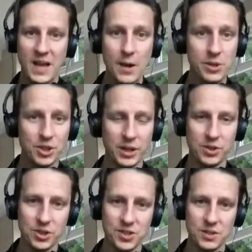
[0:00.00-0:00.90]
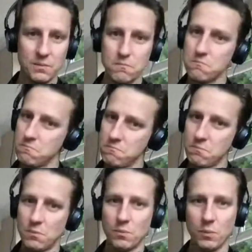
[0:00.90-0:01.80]
How it changes,
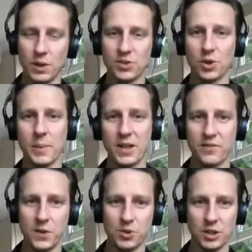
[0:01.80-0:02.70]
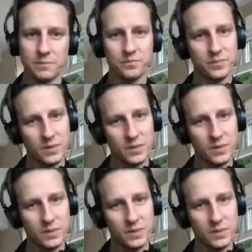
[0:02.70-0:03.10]
we're going to talk about in the future.